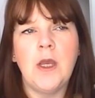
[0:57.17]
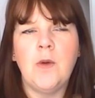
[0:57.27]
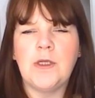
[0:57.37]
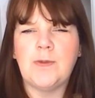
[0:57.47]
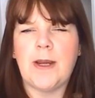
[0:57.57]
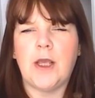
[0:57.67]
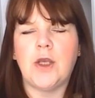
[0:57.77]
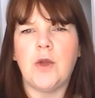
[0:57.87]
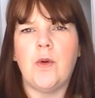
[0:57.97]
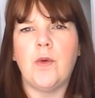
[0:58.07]
which meant I
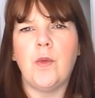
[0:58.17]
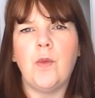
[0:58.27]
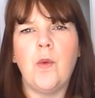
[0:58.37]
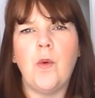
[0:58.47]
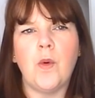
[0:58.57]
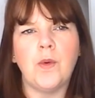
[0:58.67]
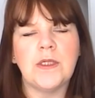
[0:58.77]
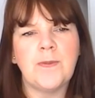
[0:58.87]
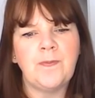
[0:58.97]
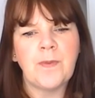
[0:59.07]
could go on all the wards.